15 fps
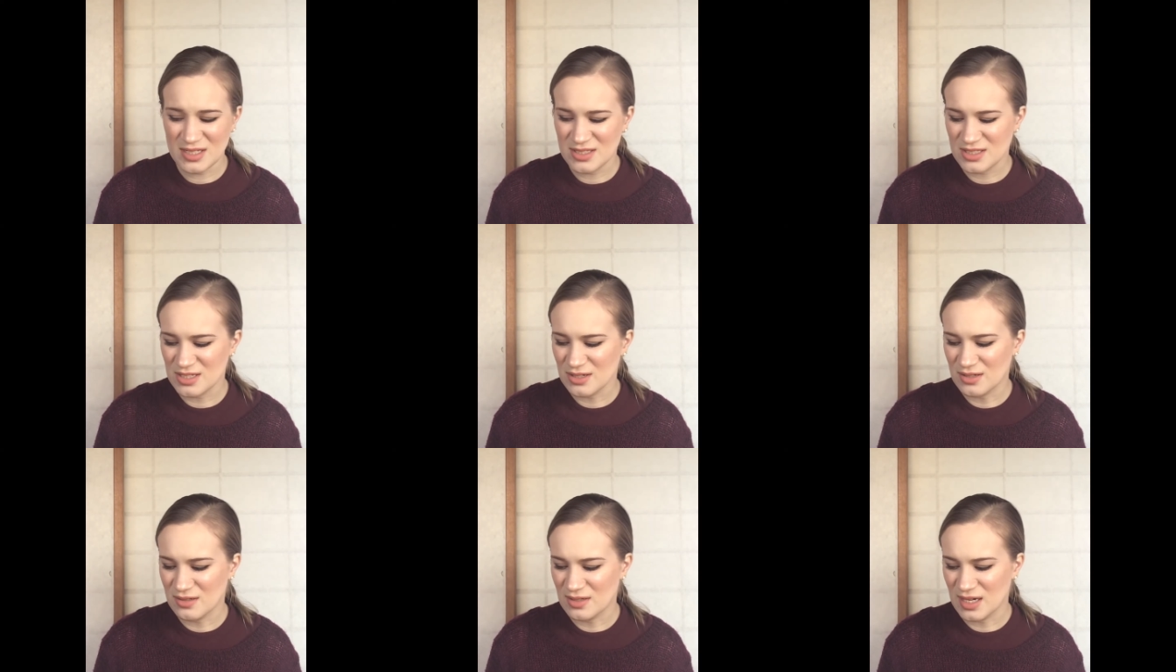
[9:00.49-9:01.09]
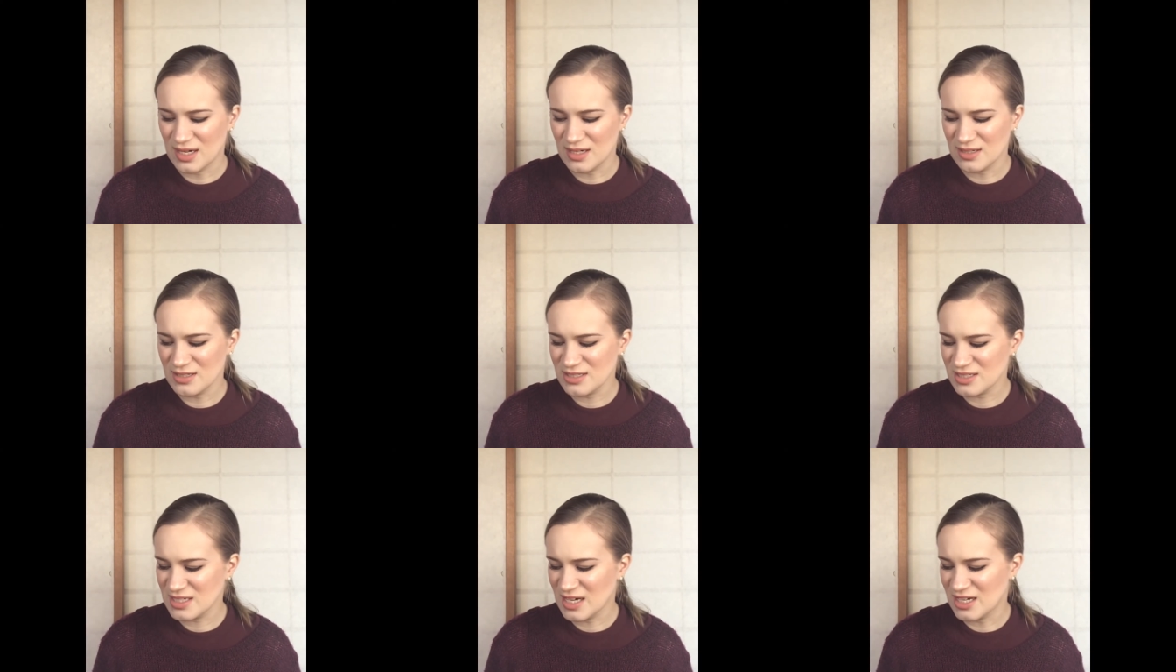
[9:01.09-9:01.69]
so
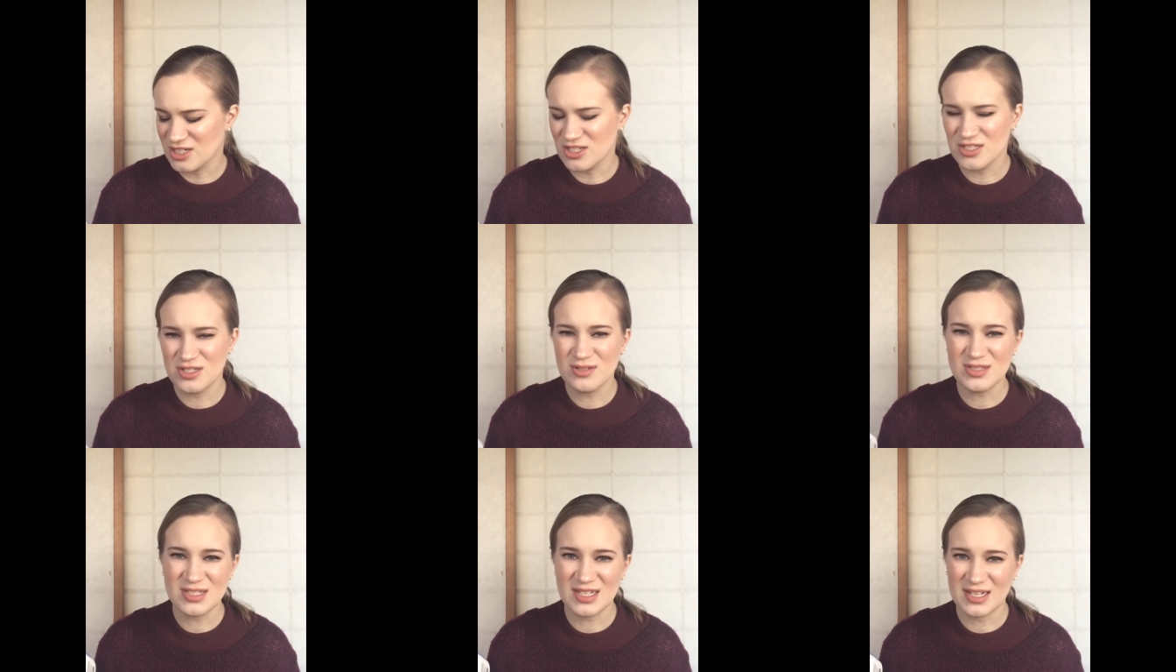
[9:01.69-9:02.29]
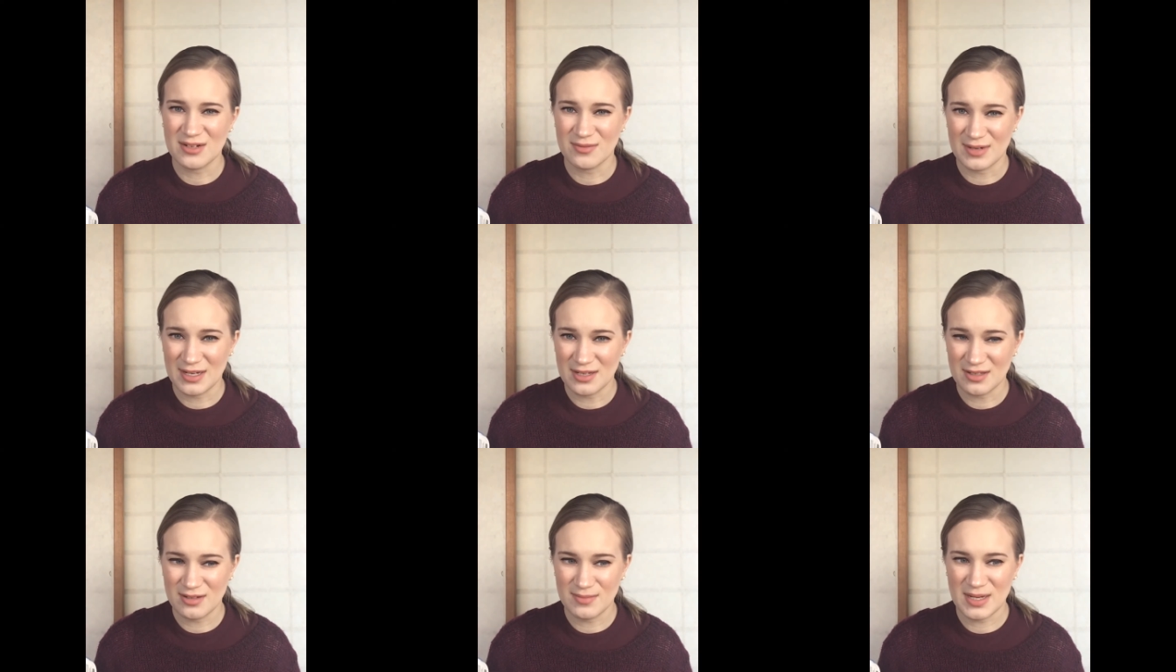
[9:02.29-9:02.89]
I just use it like a
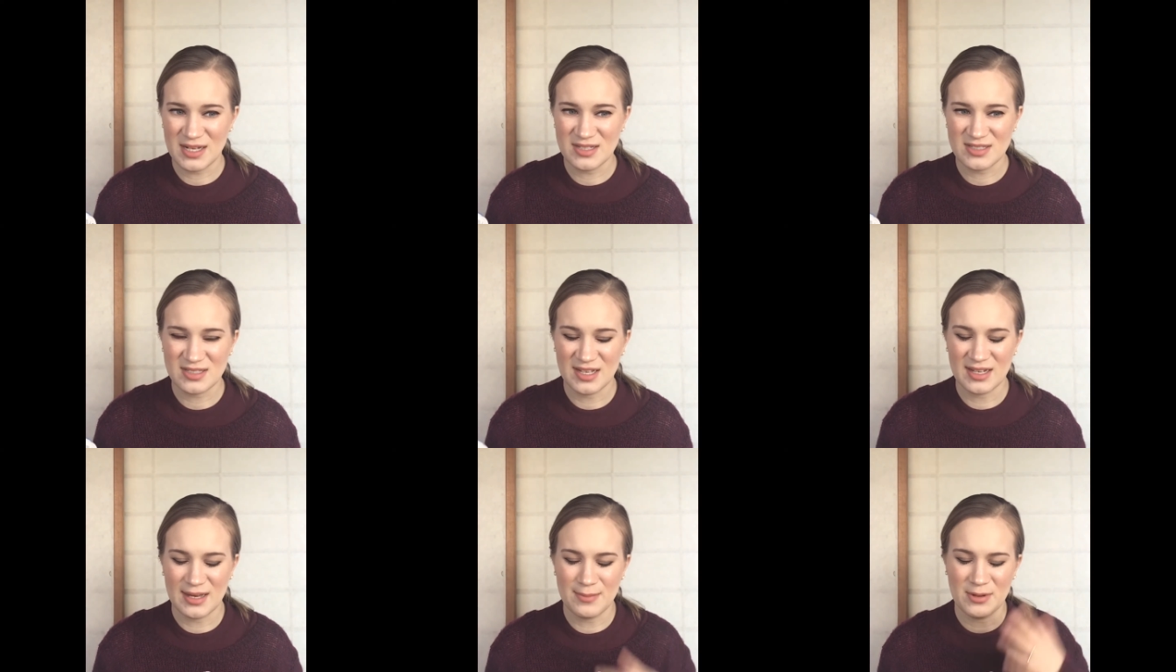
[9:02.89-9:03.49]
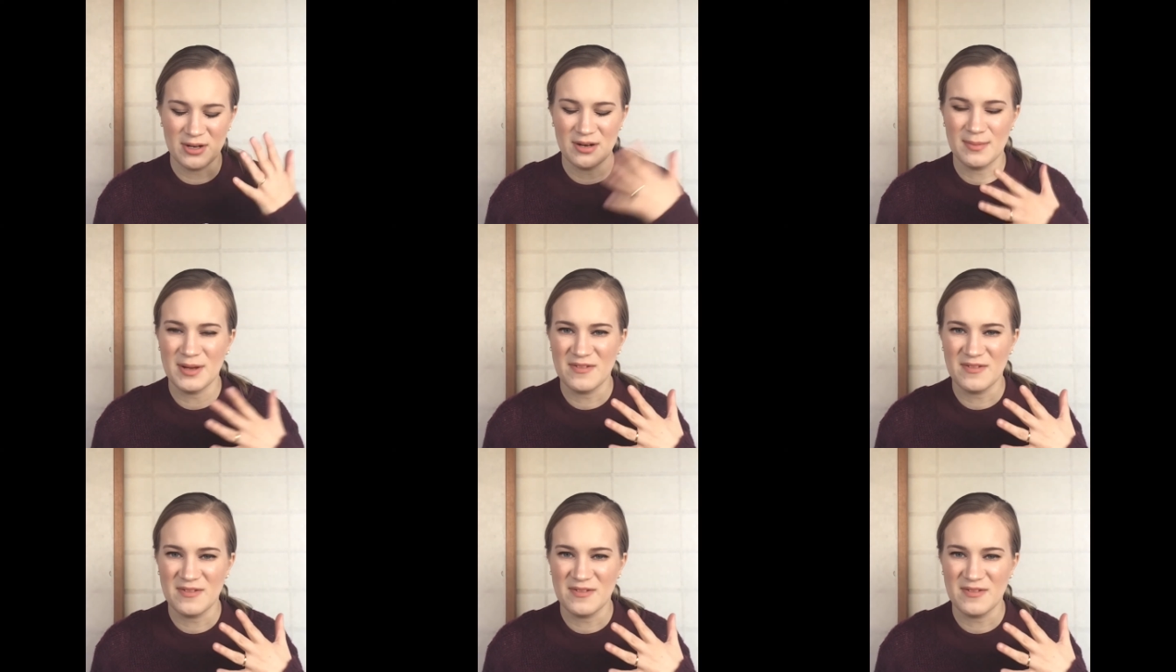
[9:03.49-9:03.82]
regular mask. Like I put it on my